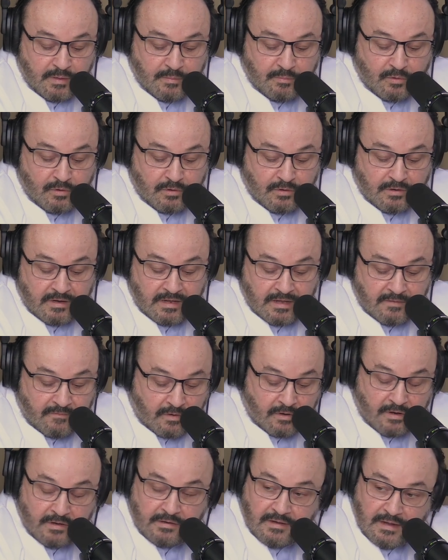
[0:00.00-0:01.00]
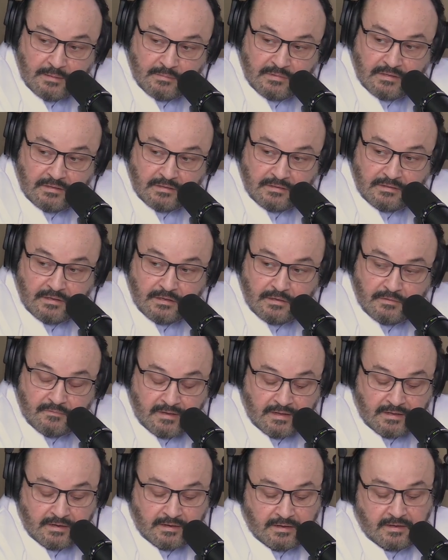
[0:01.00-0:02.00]
people are going to have a hard time telling that you've
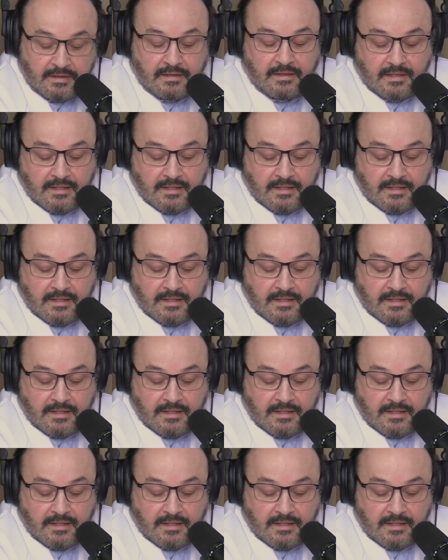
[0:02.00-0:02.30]
had a